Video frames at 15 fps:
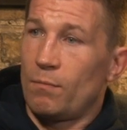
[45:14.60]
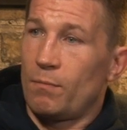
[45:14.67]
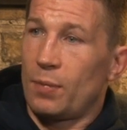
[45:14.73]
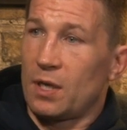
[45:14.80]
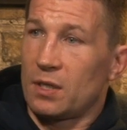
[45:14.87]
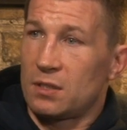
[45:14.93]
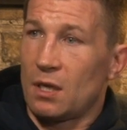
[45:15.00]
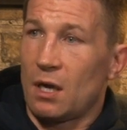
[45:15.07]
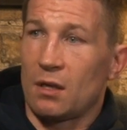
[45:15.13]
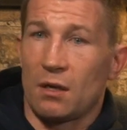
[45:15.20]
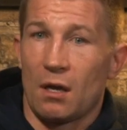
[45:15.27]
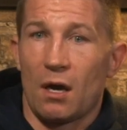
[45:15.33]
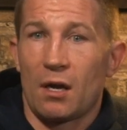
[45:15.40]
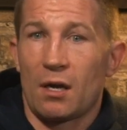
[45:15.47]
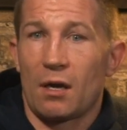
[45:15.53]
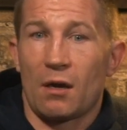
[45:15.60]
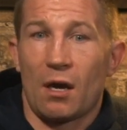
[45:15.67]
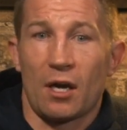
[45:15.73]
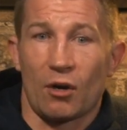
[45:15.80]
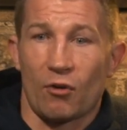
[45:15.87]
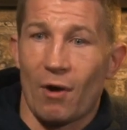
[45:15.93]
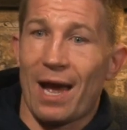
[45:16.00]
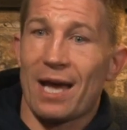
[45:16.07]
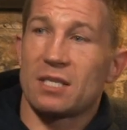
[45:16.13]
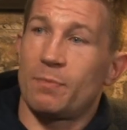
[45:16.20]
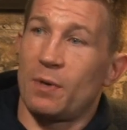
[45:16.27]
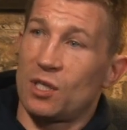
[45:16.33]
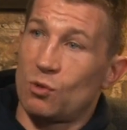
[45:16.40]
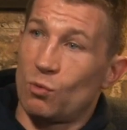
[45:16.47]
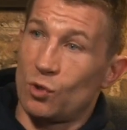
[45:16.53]
because yeah. the, on on a on a grass
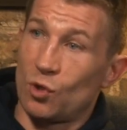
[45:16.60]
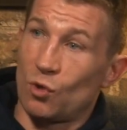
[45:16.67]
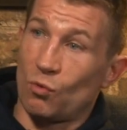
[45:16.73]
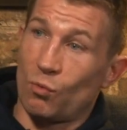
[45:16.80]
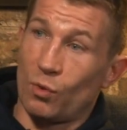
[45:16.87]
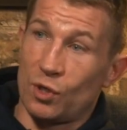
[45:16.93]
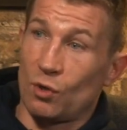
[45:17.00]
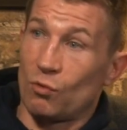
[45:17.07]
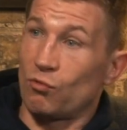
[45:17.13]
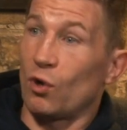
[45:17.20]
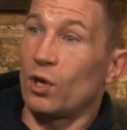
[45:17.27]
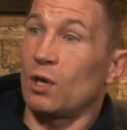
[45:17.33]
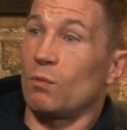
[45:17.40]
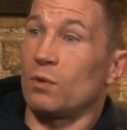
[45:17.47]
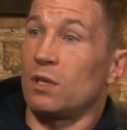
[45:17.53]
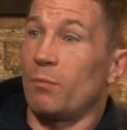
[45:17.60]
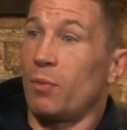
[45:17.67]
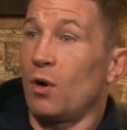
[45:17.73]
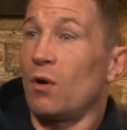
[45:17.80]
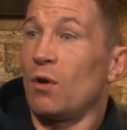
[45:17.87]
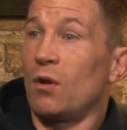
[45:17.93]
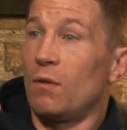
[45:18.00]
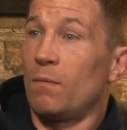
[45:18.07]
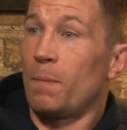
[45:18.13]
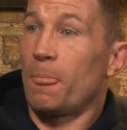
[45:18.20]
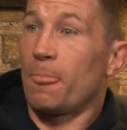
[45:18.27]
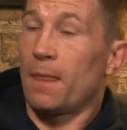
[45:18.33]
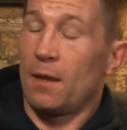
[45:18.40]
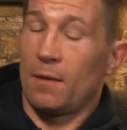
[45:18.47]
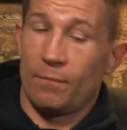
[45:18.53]
pitch, when you're when you're running with the ball,
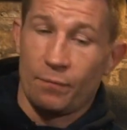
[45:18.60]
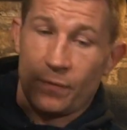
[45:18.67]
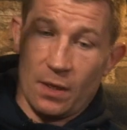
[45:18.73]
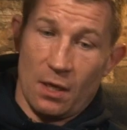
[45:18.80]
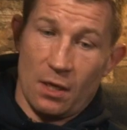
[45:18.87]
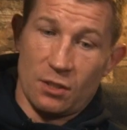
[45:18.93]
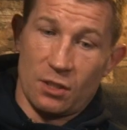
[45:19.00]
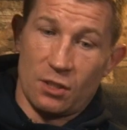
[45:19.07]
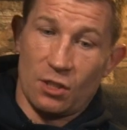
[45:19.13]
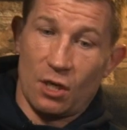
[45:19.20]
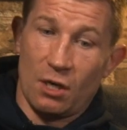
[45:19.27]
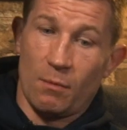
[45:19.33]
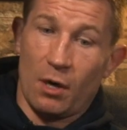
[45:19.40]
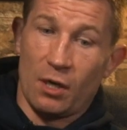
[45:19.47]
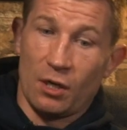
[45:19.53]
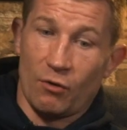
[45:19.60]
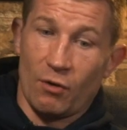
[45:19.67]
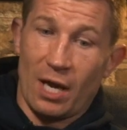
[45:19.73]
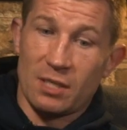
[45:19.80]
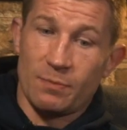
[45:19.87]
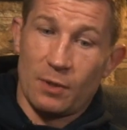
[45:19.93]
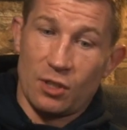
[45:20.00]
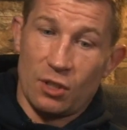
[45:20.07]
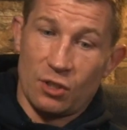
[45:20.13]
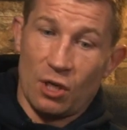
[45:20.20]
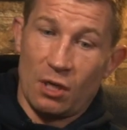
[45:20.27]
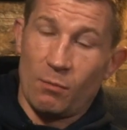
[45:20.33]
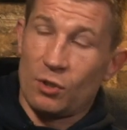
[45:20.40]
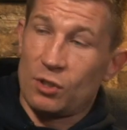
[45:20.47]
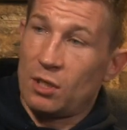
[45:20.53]
mm-hmm. there's a certain amount on the grass pitch, a
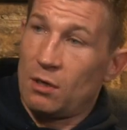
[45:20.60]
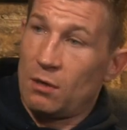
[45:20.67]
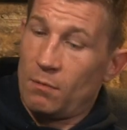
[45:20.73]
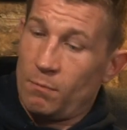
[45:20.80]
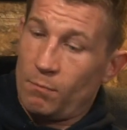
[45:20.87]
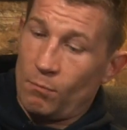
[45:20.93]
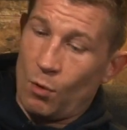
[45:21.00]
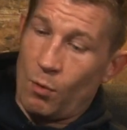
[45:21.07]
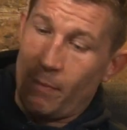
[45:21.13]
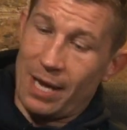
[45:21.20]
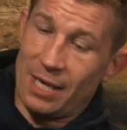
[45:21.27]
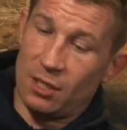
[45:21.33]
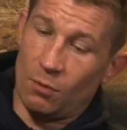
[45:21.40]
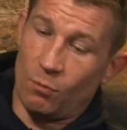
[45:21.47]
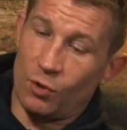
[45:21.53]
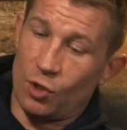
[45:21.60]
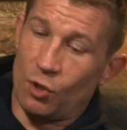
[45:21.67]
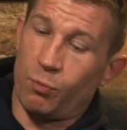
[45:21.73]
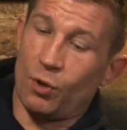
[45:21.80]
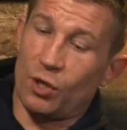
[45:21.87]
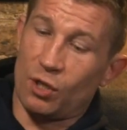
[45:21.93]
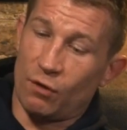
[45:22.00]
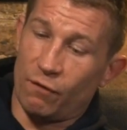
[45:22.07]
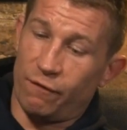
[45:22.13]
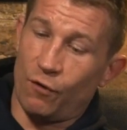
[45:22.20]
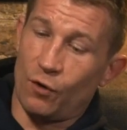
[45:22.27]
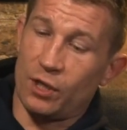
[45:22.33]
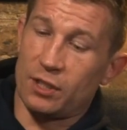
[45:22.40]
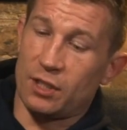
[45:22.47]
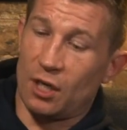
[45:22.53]
certain amount of the momentum when you're putting your
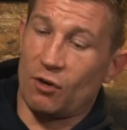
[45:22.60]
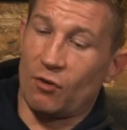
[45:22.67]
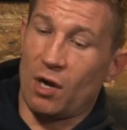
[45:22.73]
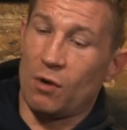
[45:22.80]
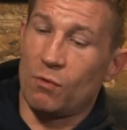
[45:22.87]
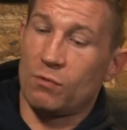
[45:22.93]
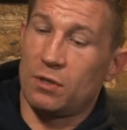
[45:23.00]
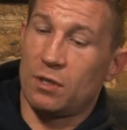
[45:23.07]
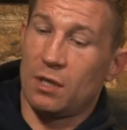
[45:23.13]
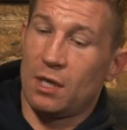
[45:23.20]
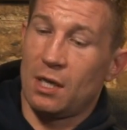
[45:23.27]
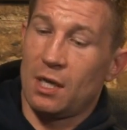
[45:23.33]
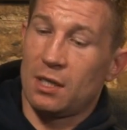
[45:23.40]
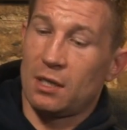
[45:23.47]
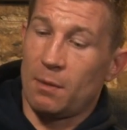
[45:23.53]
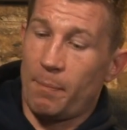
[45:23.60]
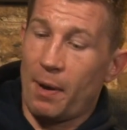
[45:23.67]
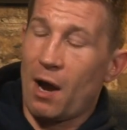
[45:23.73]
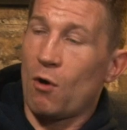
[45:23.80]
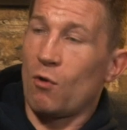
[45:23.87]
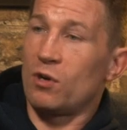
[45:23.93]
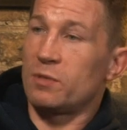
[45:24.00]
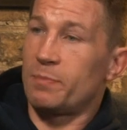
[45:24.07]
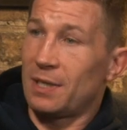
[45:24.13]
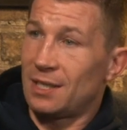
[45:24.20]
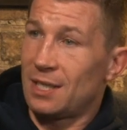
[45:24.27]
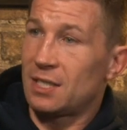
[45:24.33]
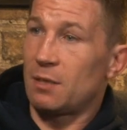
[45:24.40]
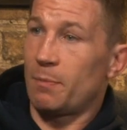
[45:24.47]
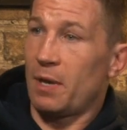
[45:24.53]
foot into the ground. The power is being
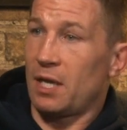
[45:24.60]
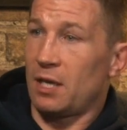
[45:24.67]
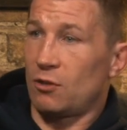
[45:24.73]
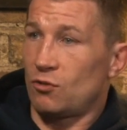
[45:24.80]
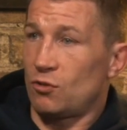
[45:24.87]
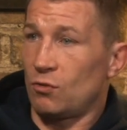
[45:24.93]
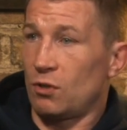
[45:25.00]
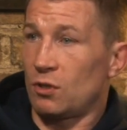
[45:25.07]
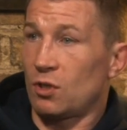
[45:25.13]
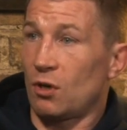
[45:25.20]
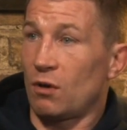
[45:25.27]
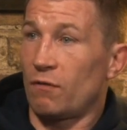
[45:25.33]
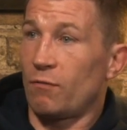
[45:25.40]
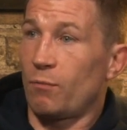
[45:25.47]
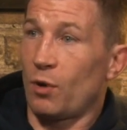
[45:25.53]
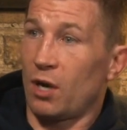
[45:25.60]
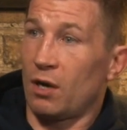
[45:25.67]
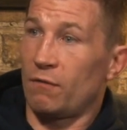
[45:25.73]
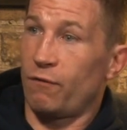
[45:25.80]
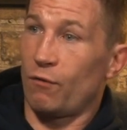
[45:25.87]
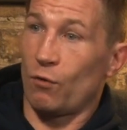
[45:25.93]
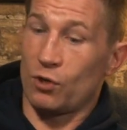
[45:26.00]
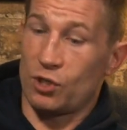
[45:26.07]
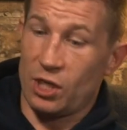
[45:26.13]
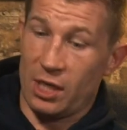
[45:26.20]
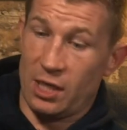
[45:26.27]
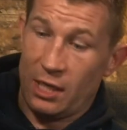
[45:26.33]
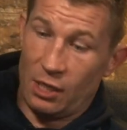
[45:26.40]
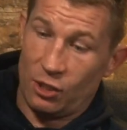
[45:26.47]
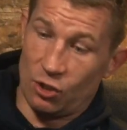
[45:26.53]
dissipated through the turf, but on four
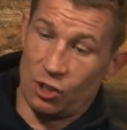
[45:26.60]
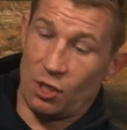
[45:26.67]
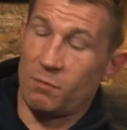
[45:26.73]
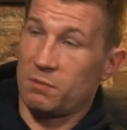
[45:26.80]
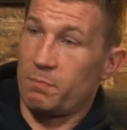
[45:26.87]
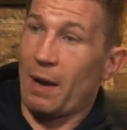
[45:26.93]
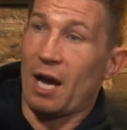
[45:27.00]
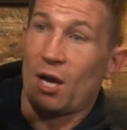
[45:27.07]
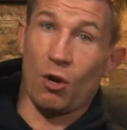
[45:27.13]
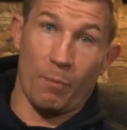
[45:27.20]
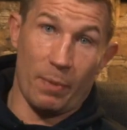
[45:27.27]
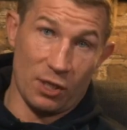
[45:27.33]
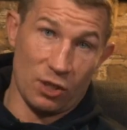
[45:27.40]
G, it just comes back up